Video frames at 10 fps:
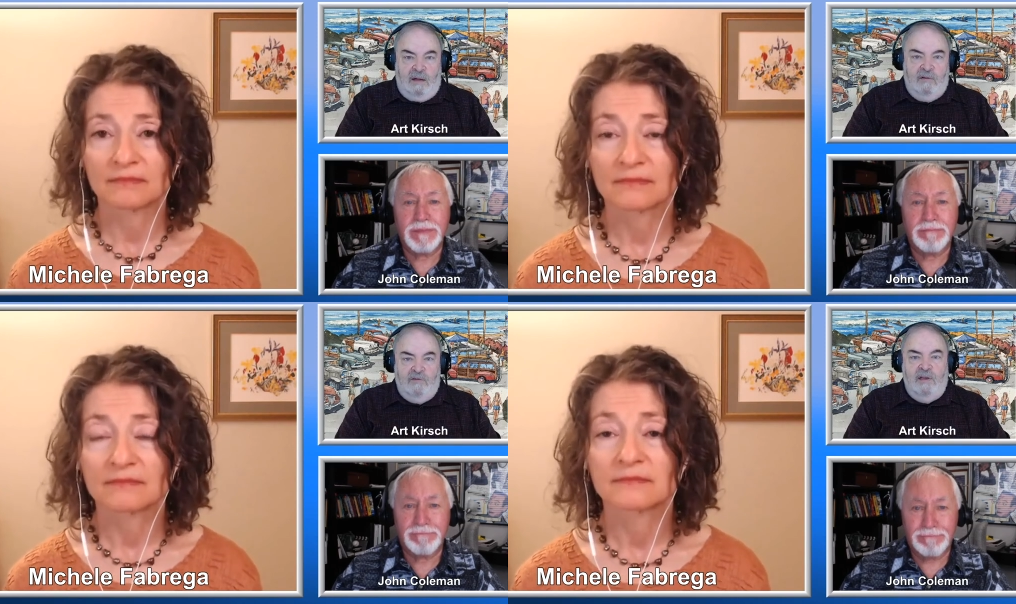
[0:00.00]

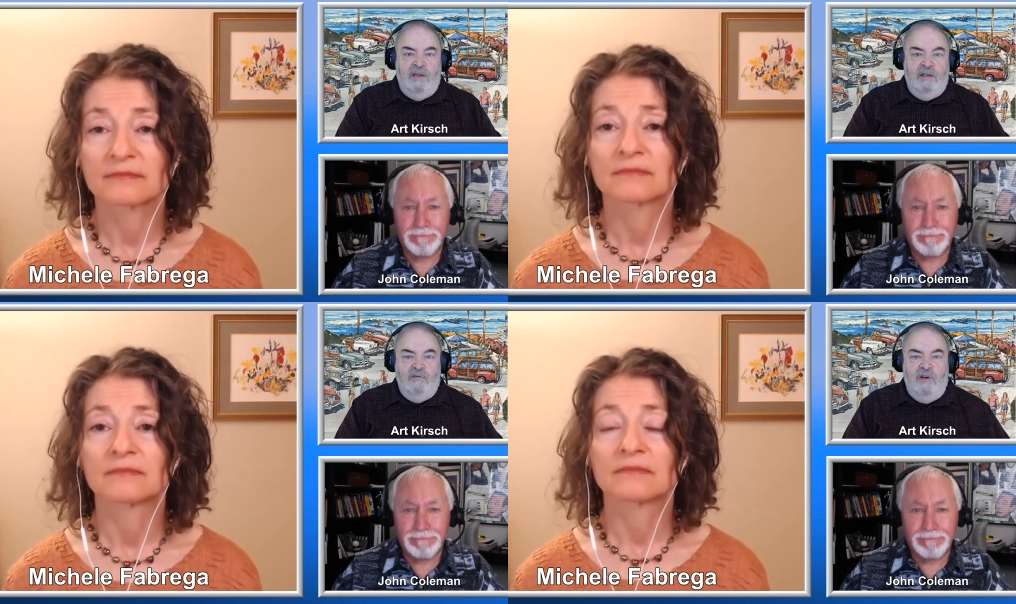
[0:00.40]

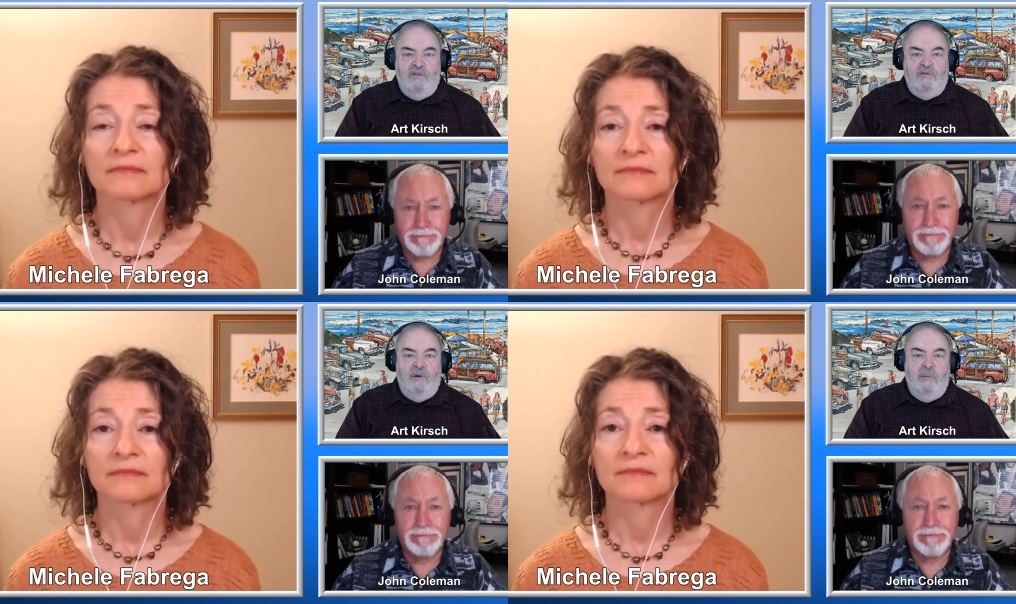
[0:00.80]
Speaker 1: seeking
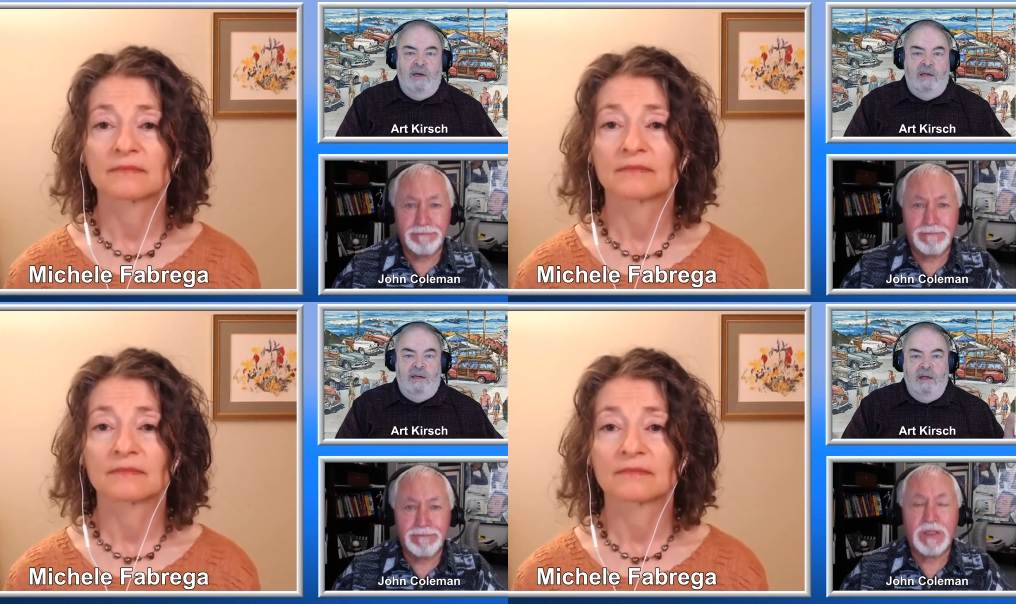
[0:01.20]
advice from
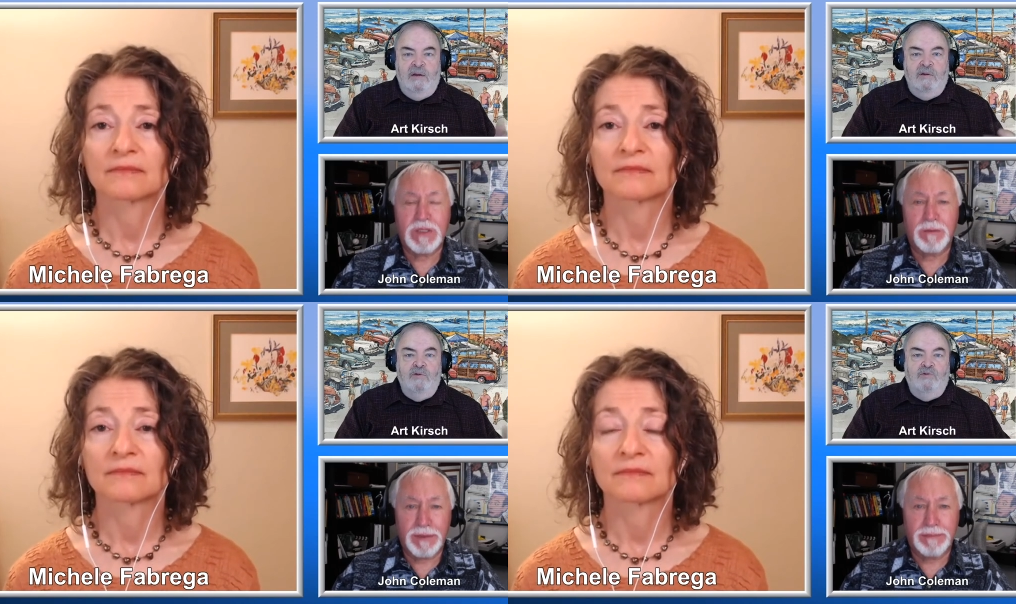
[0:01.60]
a
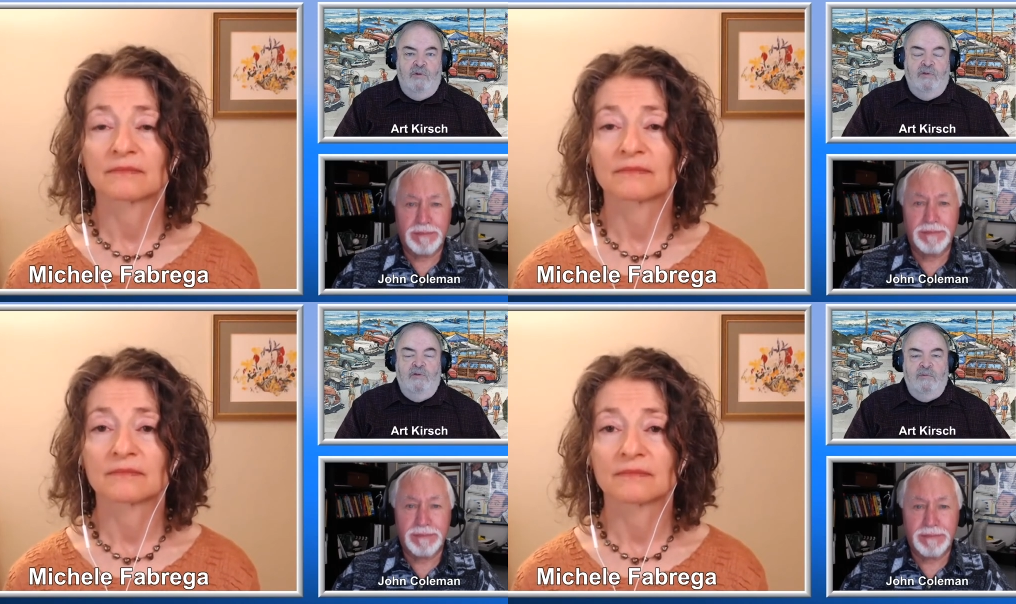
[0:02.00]

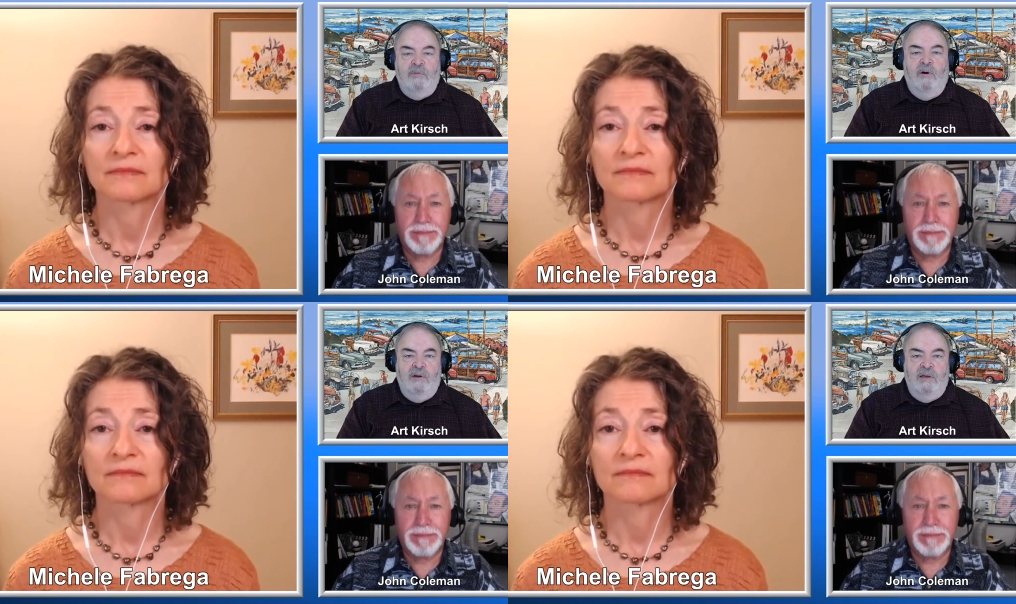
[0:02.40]
neutral third
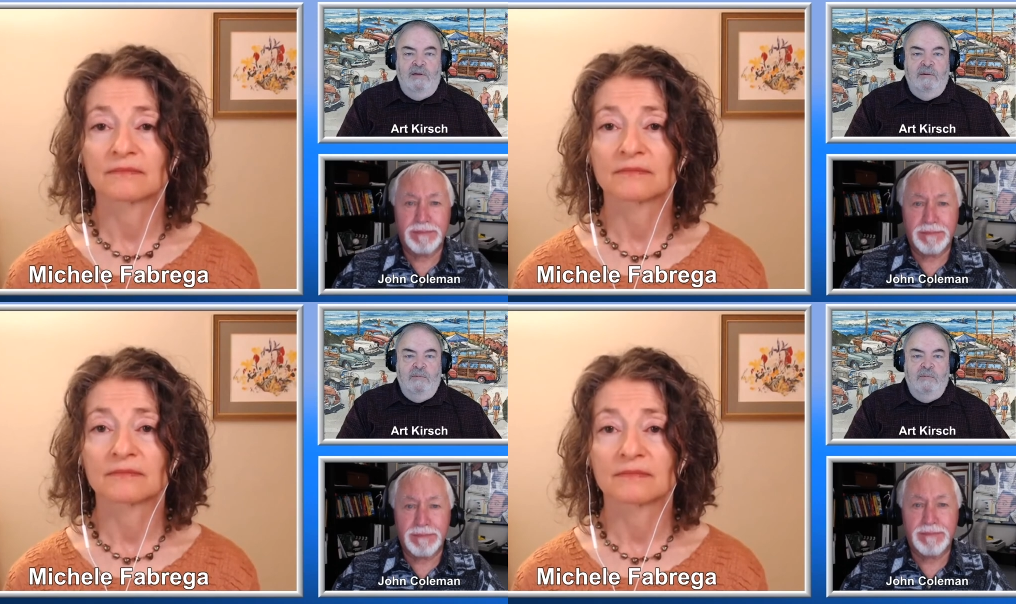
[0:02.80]
party.
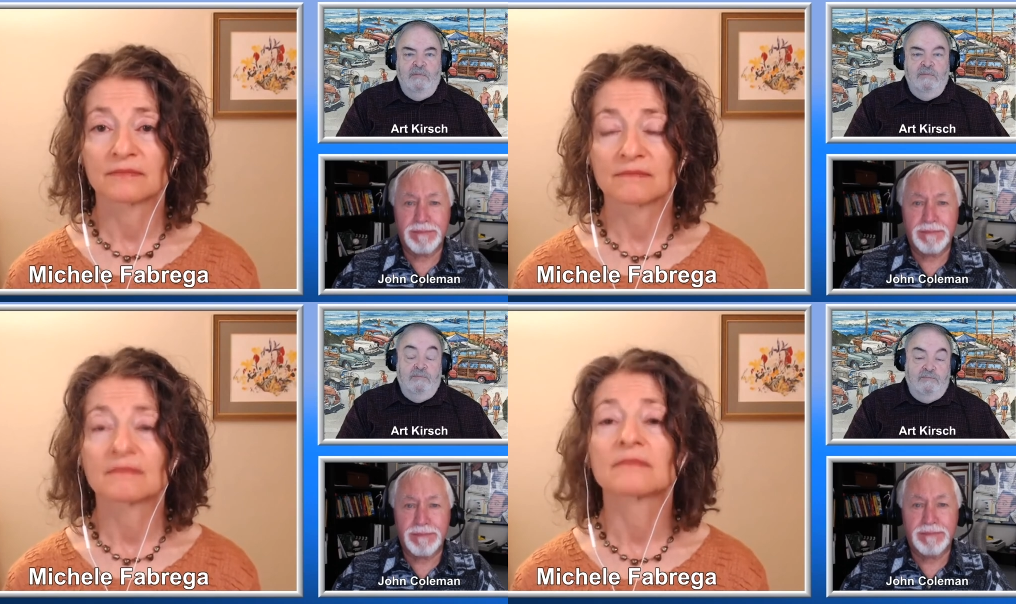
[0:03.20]

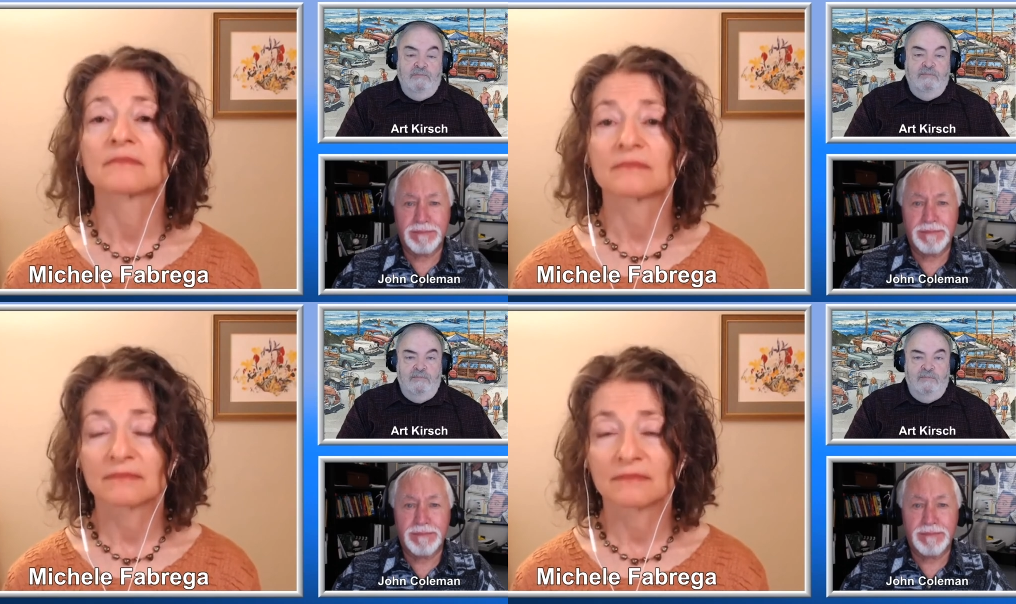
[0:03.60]

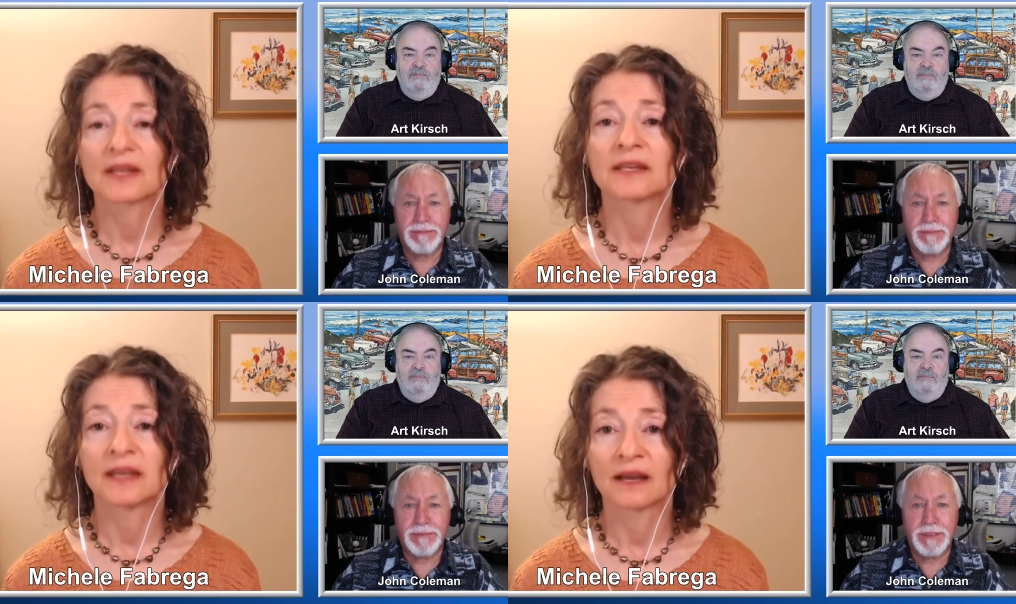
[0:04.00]

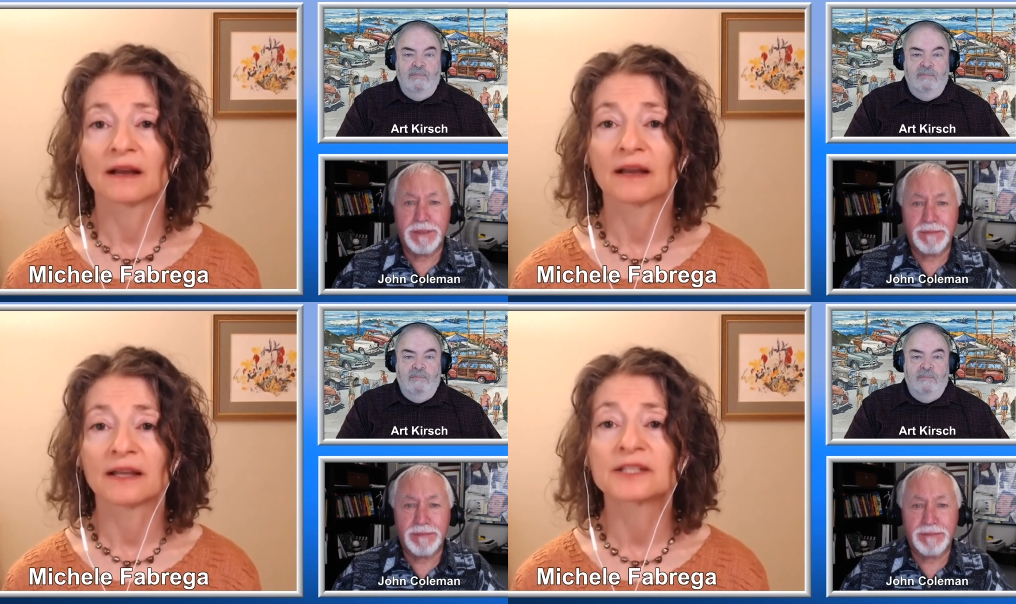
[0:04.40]

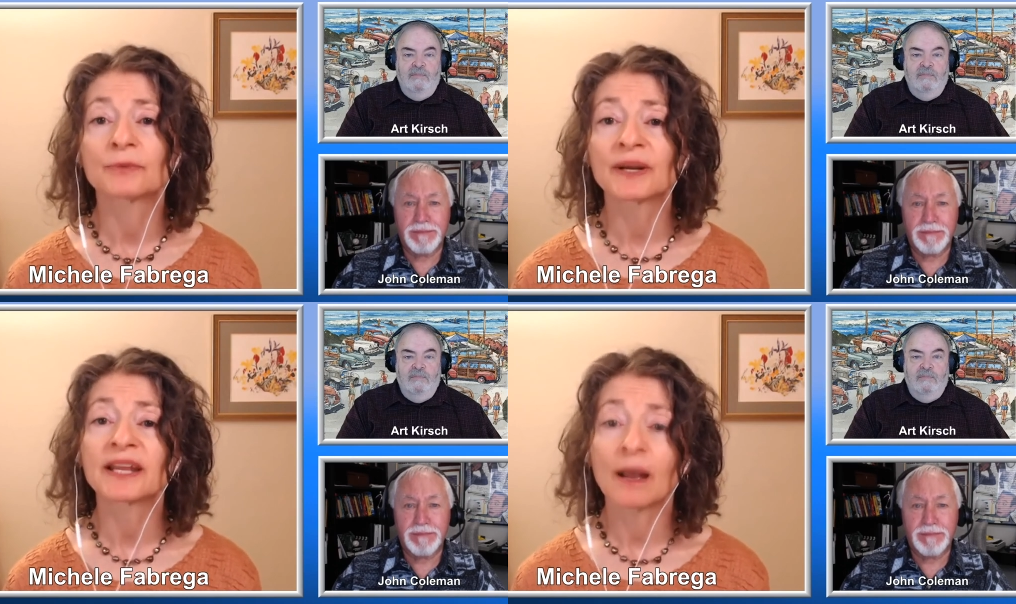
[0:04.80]
Yeah, and
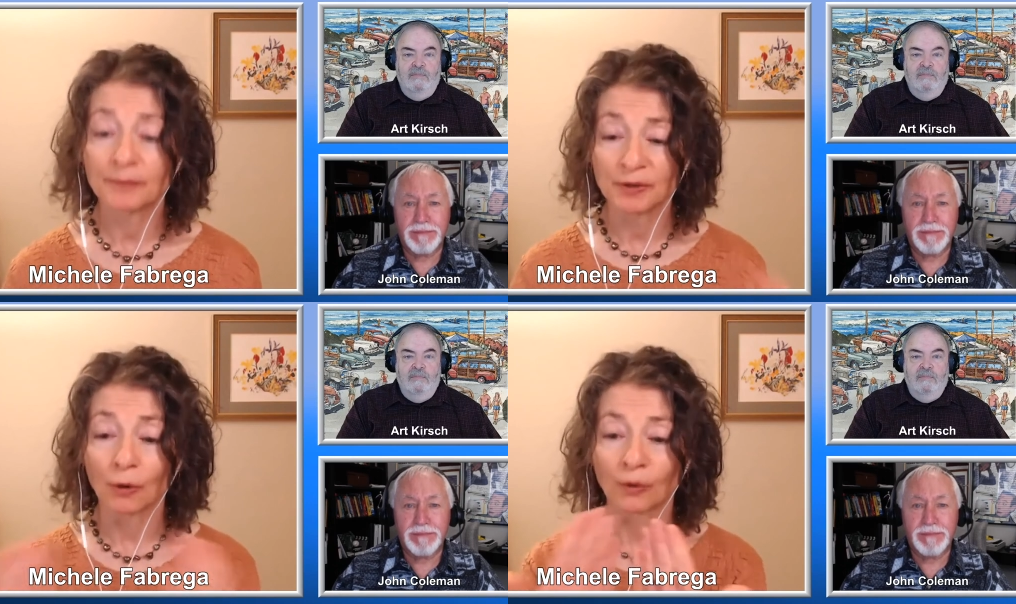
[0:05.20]
to really help you